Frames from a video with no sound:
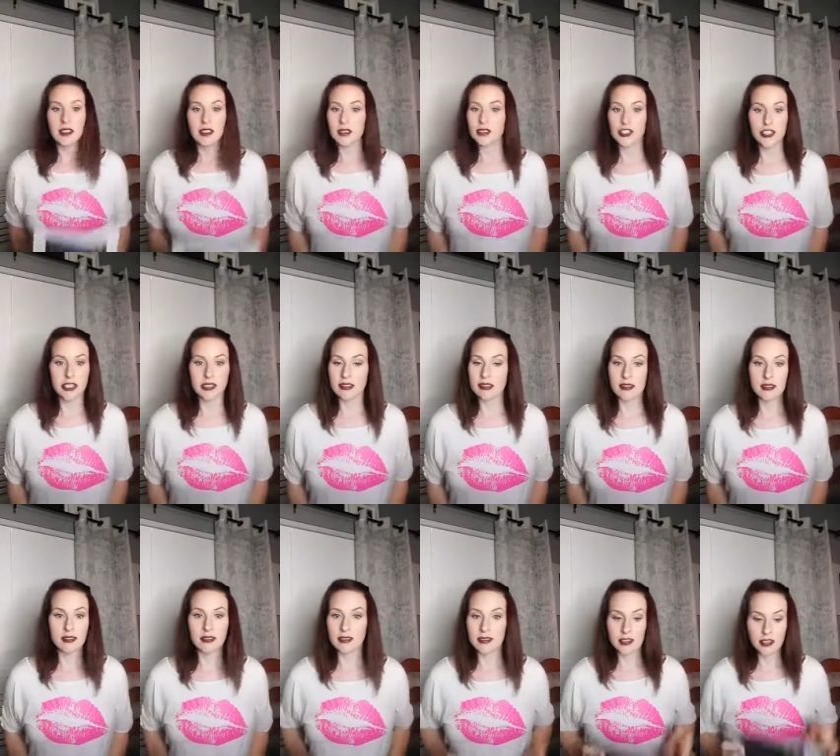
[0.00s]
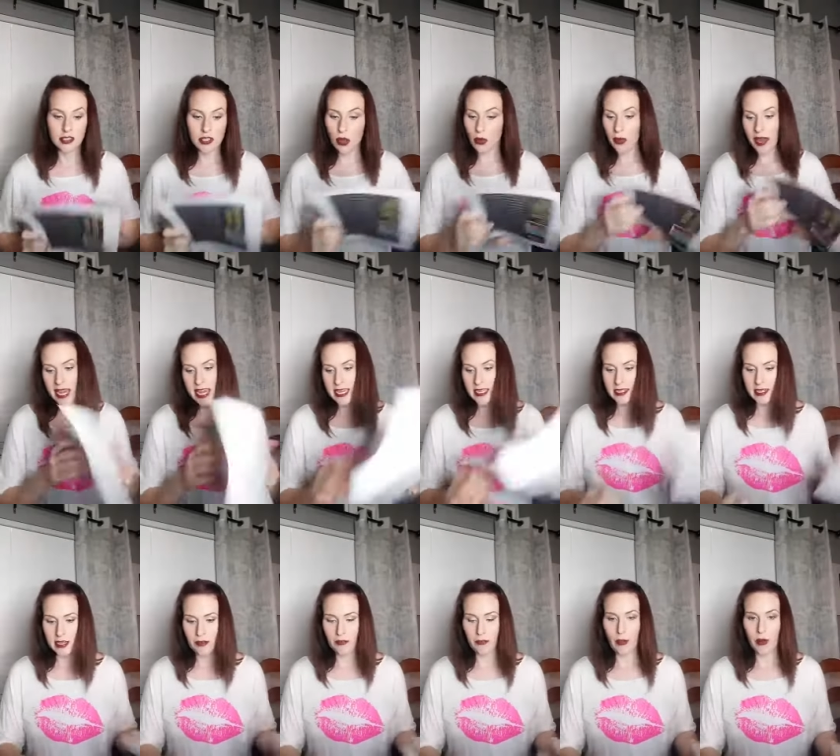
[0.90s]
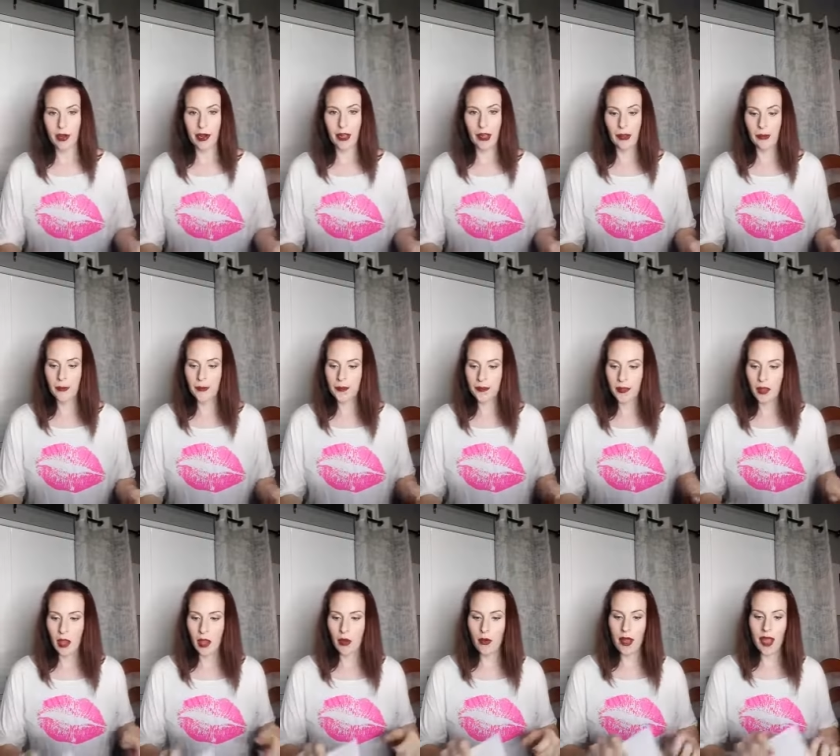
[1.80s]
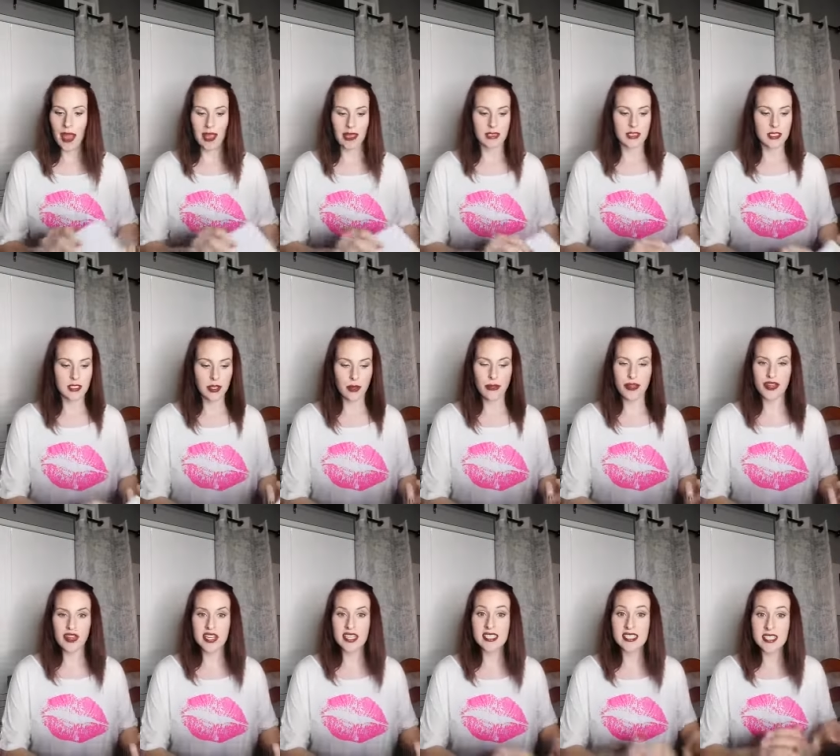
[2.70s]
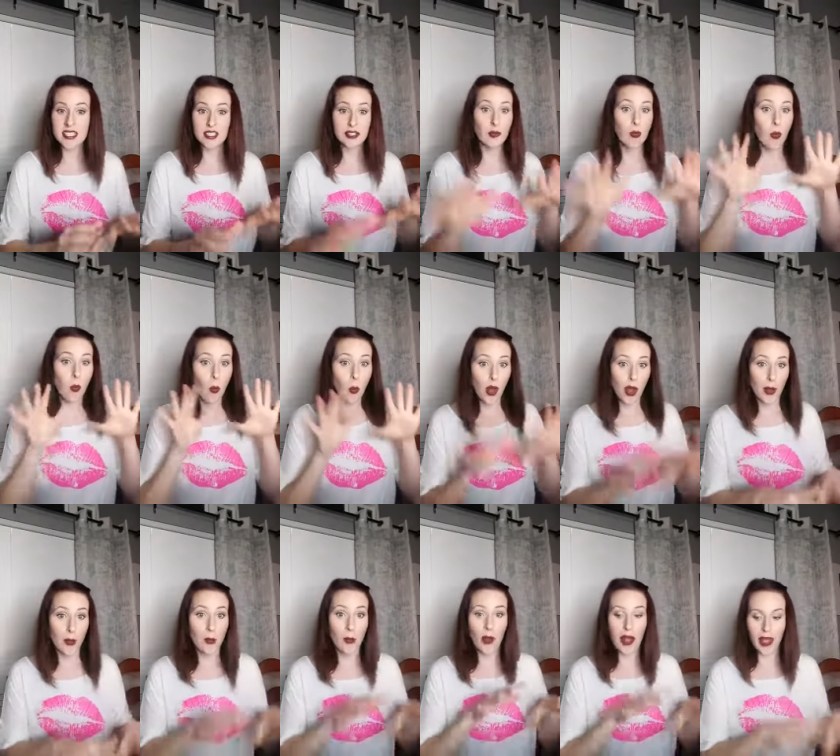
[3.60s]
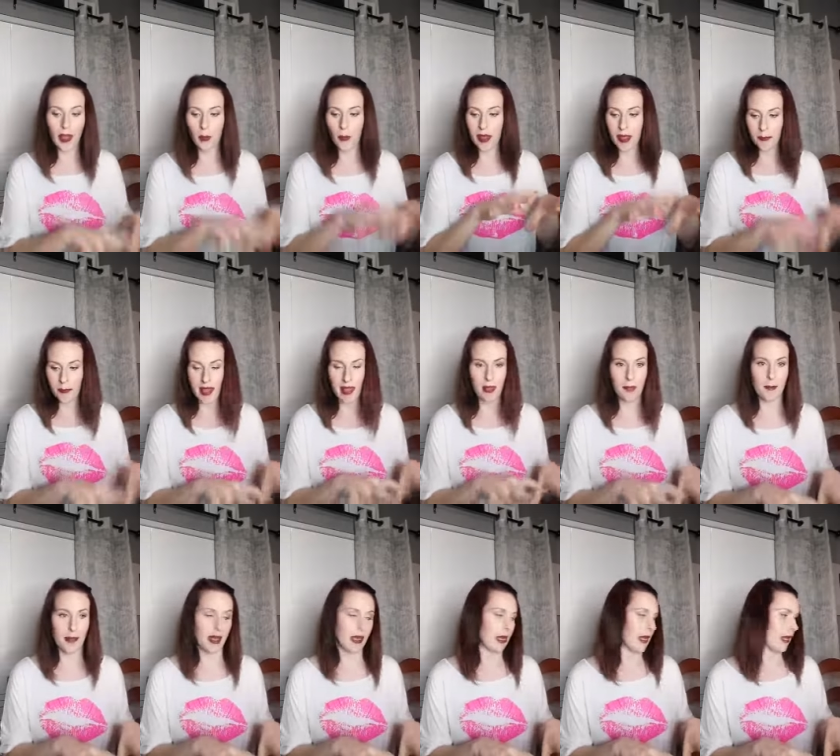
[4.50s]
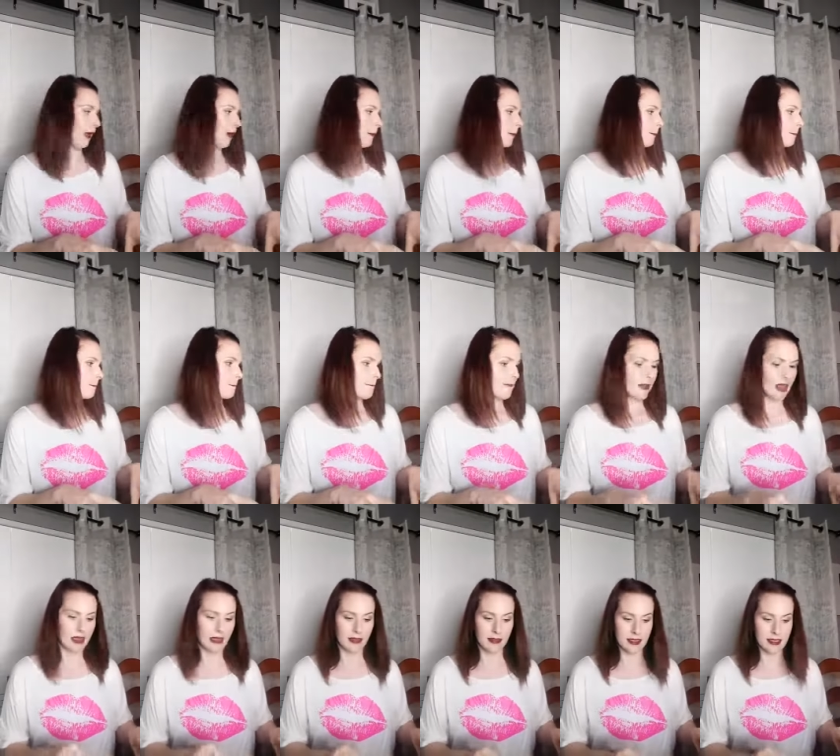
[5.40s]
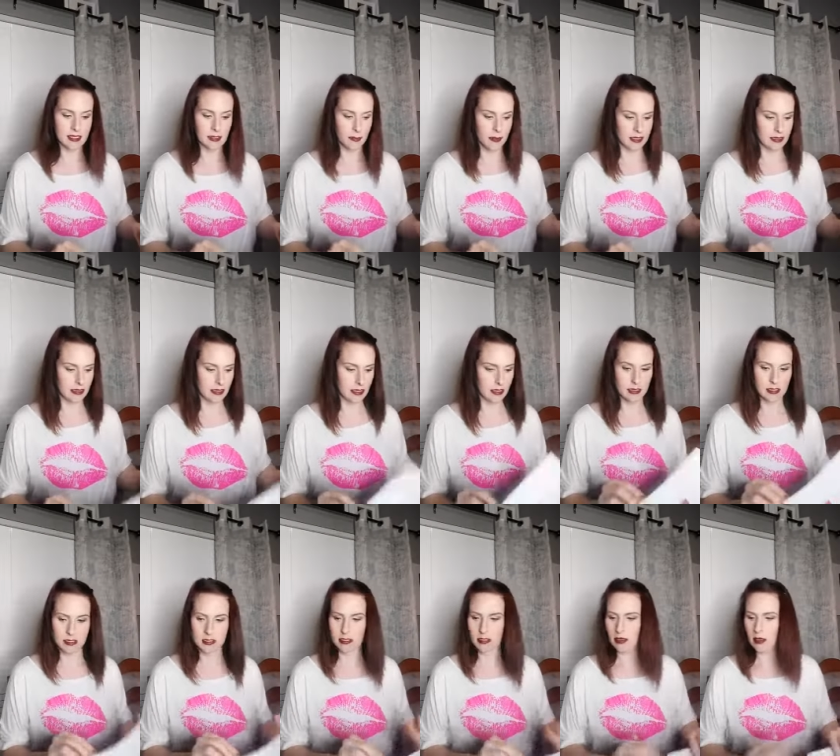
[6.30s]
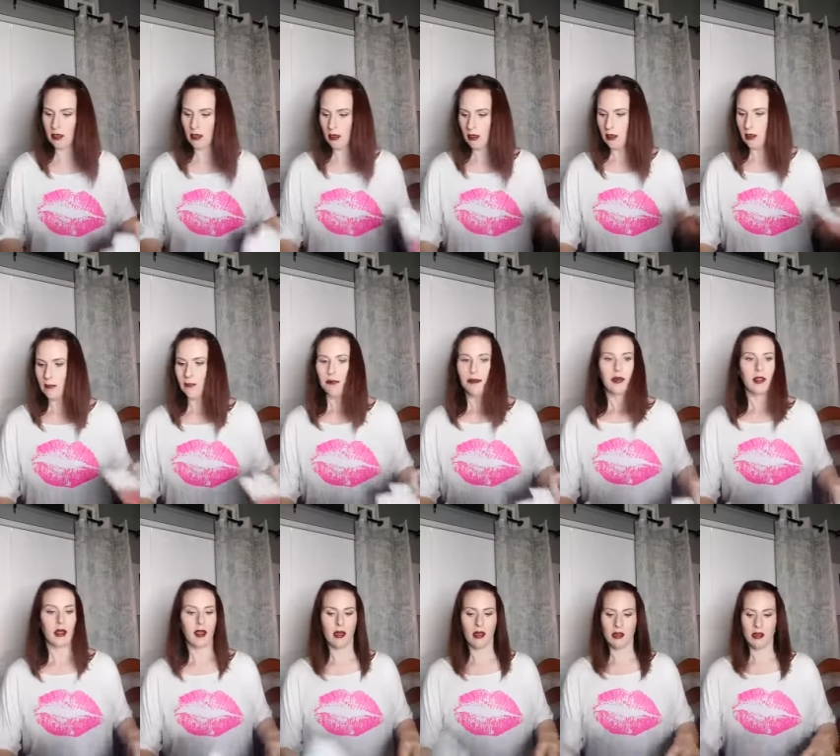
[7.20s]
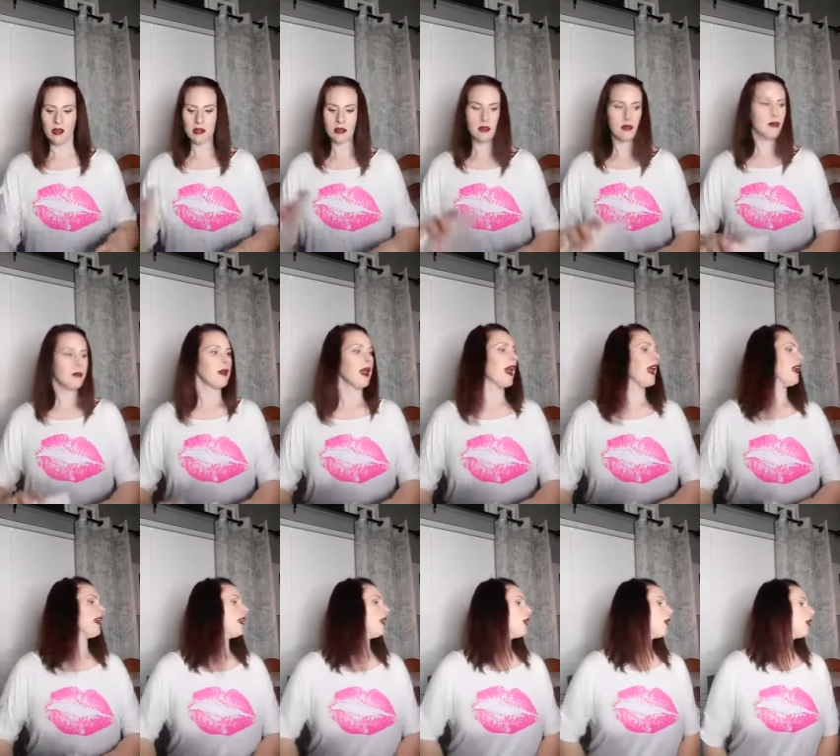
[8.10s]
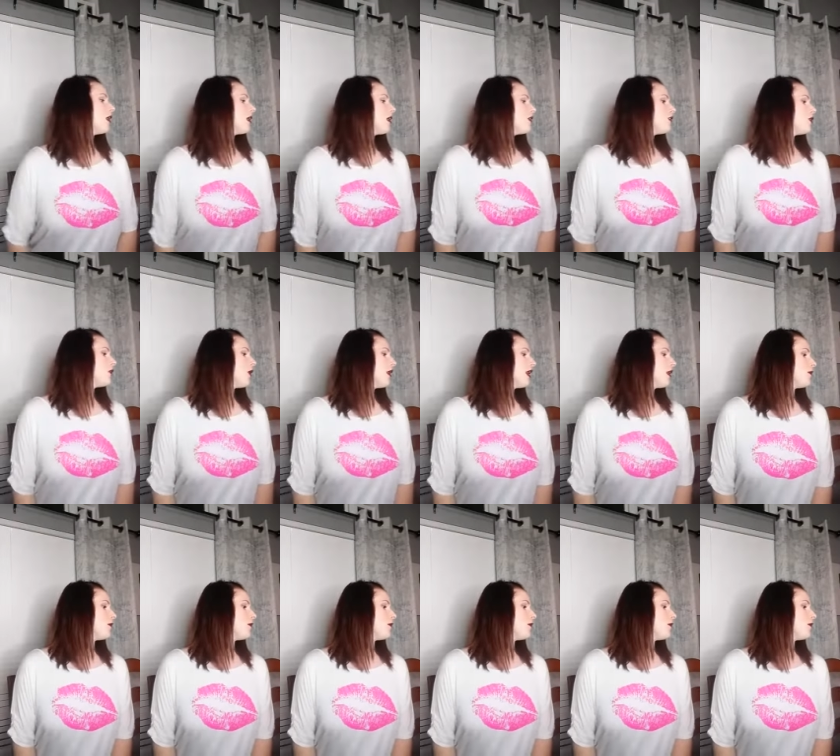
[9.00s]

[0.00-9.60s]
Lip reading: just so handy for you. Okay, so this is one way we make money in this business. Hey Garrett, can you hand